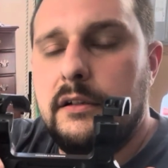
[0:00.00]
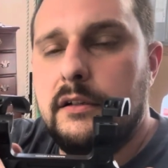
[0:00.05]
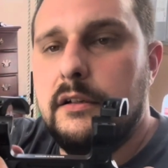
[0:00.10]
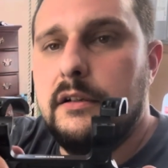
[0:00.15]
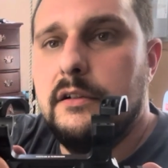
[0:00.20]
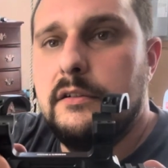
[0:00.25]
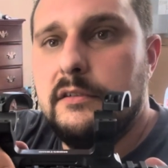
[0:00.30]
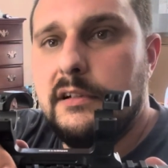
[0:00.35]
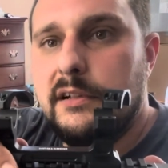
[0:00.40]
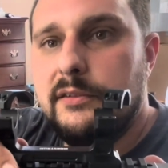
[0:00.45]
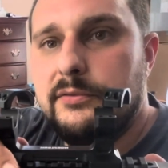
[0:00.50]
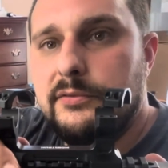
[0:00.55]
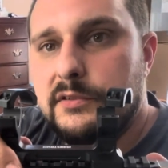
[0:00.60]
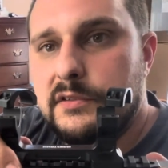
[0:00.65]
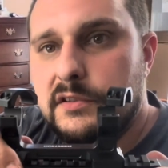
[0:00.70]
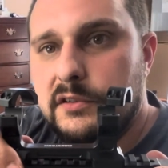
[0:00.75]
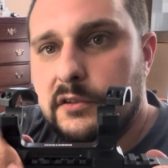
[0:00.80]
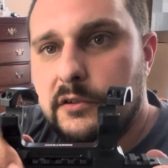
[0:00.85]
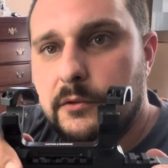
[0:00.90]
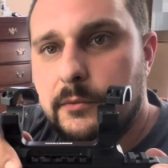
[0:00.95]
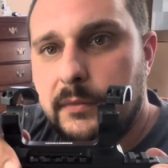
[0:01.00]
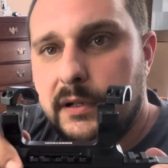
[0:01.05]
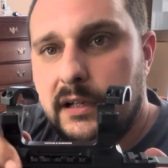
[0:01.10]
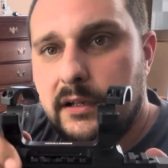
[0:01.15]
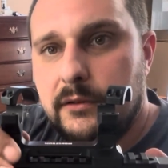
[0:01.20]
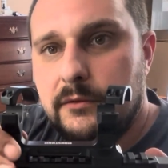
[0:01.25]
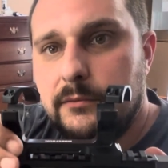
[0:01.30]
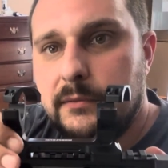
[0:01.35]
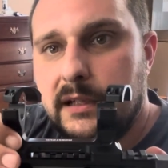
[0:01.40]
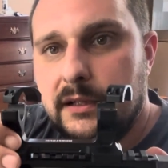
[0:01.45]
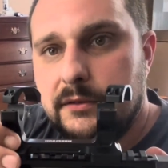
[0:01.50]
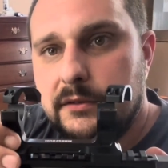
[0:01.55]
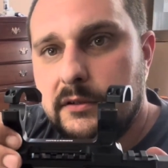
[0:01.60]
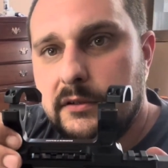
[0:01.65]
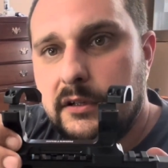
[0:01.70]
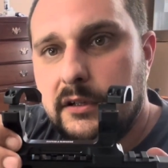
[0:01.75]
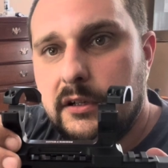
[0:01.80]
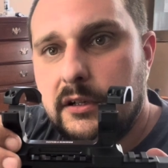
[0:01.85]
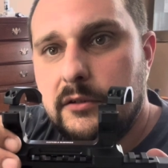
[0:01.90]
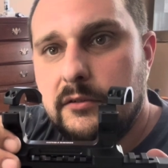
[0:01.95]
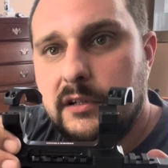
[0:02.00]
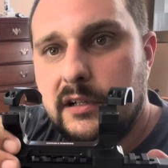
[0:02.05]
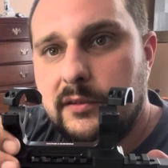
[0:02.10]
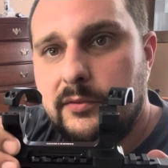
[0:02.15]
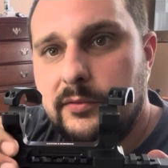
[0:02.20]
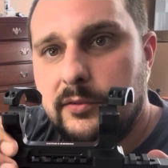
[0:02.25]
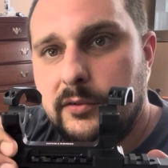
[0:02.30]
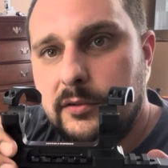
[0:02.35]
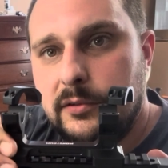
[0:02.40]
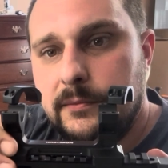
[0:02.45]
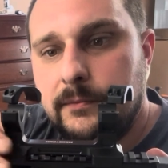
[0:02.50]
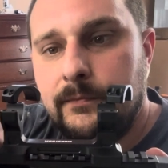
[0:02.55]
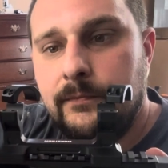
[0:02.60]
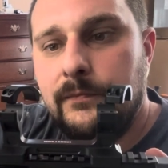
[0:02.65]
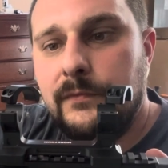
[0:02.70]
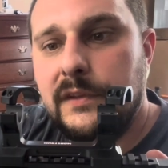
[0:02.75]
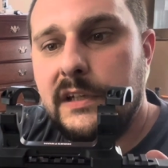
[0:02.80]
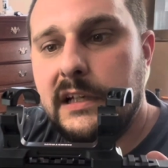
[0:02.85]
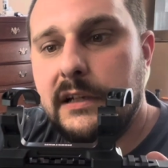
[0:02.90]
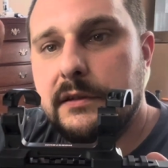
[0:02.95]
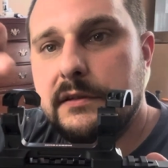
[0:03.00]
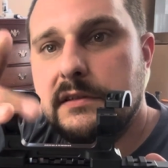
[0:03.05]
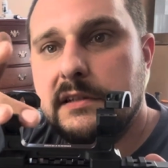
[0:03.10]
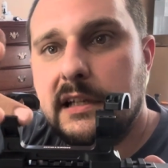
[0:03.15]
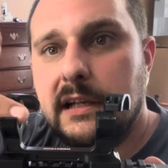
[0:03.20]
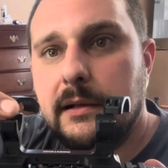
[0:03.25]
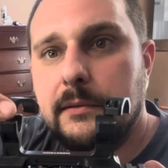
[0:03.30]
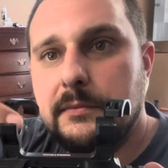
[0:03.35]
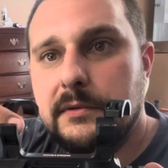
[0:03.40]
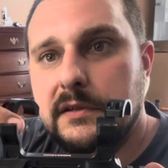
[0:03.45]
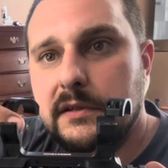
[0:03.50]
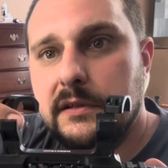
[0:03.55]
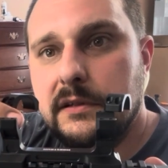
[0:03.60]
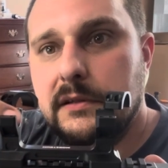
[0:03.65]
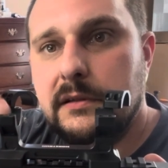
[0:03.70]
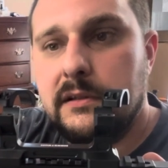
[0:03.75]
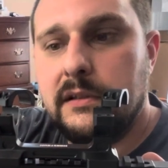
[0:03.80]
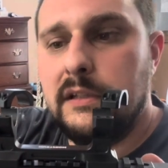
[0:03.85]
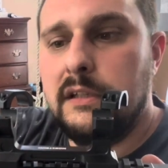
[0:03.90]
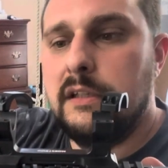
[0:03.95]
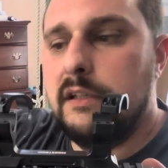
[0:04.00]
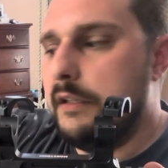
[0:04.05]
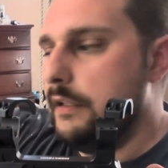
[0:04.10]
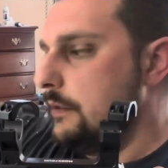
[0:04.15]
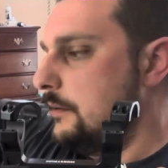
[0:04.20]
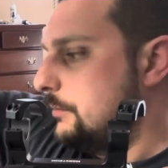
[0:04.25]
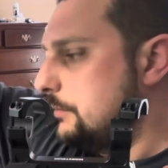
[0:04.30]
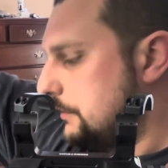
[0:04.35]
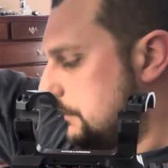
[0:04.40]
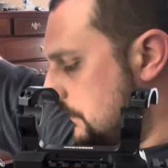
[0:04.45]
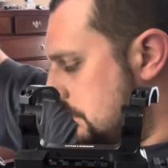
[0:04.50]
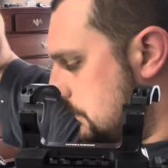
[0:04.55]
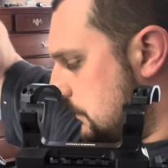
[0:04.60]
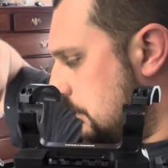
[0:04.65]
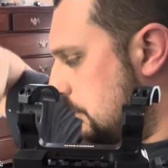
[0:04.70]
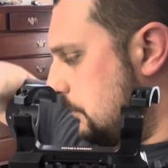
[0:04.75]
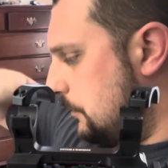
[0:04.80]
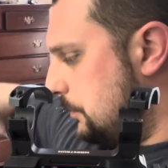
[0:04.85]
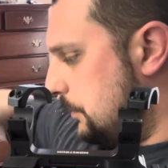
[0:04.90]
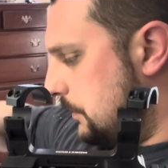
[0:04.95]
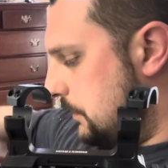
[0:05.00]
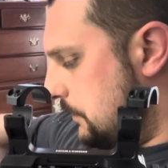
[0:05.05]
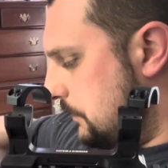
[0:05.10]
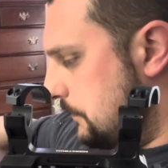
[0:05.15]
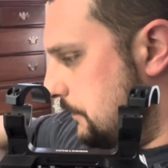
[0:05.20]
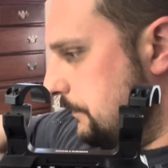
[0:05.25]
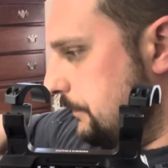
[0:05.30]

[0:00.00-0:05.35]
our rifle scope mount mounted on our rifle. Now it's time to put the scope in.